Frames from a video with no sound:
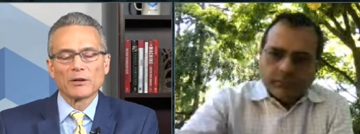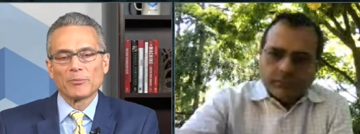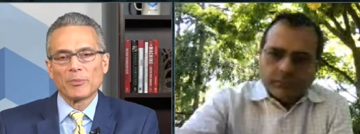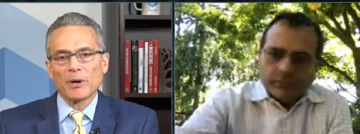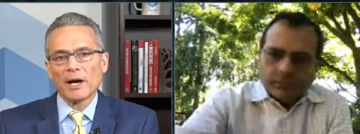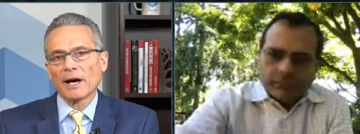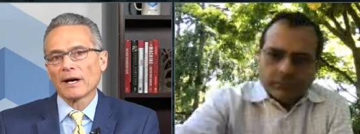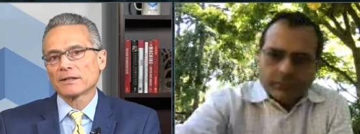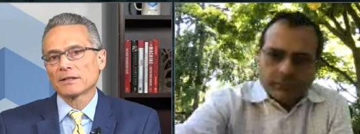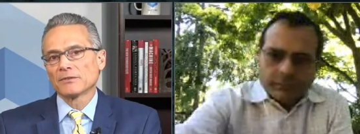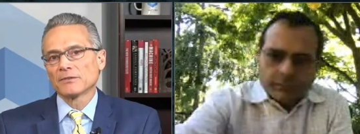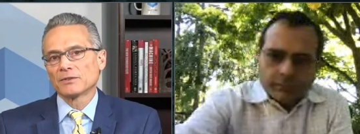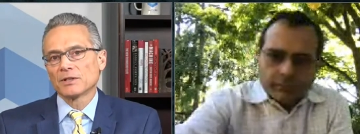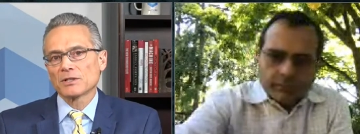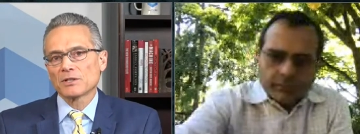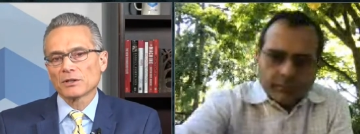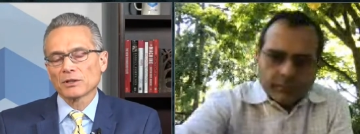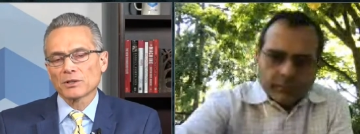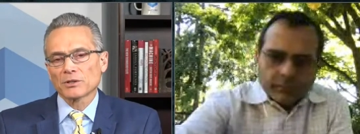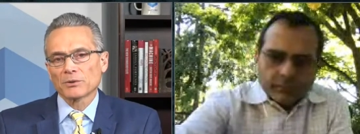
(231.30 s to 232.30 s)
Speaker 1: a path of
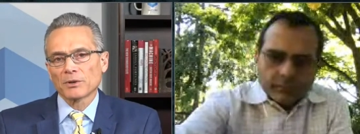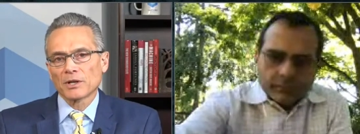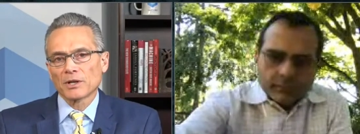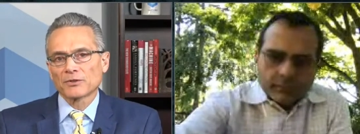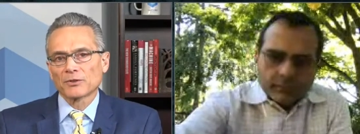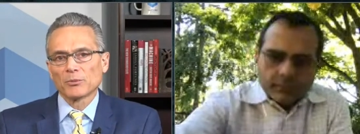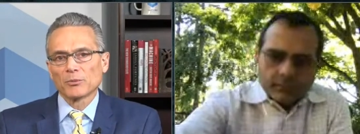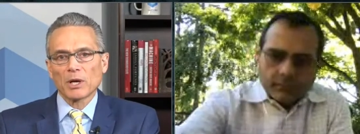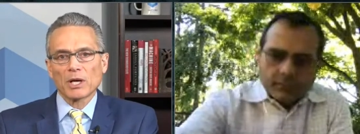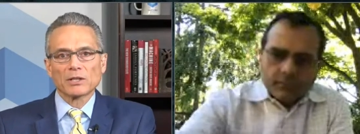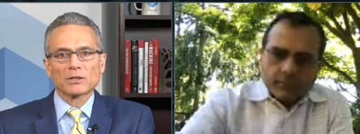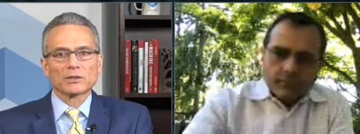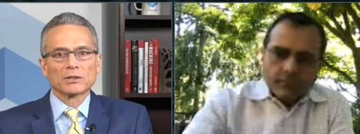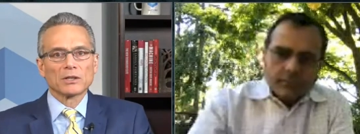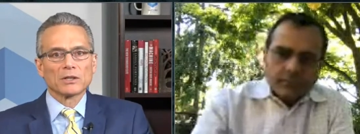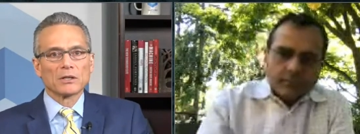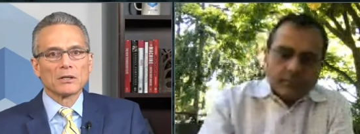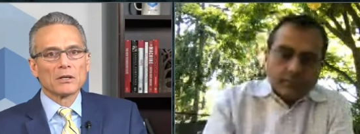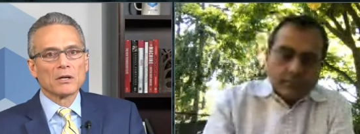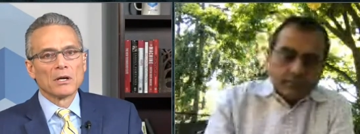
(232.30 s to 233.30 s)
digital
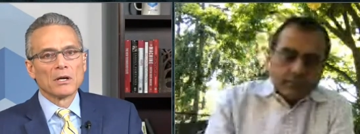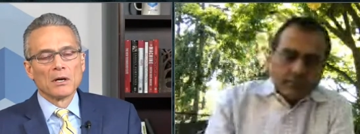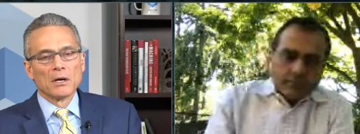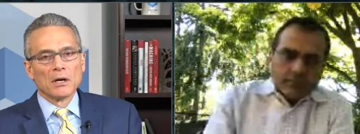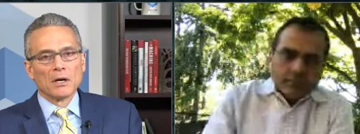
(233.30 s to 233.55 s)
transformation.